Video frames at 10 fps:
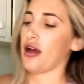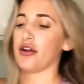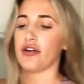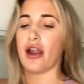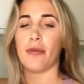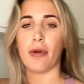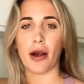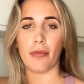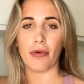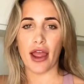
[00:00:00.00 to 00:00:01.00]
grab
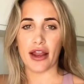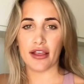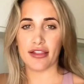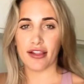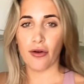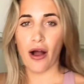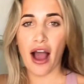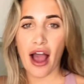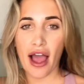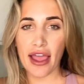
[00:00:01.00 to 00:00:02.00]
our bread. So
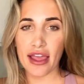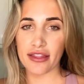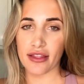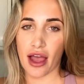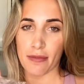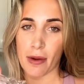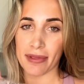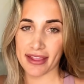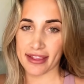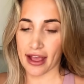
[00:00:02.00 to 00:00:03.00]
I'm
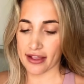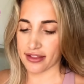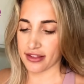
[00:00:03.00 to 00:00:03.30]
obsessed.